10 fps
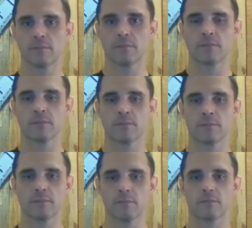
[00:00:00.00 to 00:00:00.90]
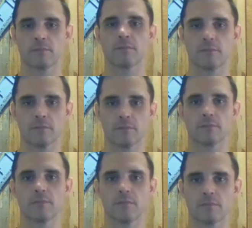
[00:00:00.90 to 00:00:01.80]

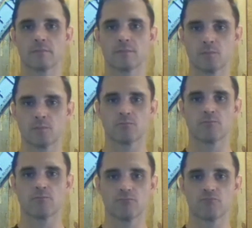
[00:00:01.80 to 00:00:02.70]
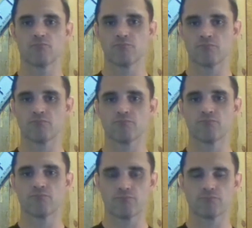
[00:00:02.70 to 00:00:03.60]

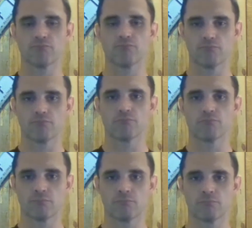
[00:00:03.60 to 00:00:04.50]
[no speech]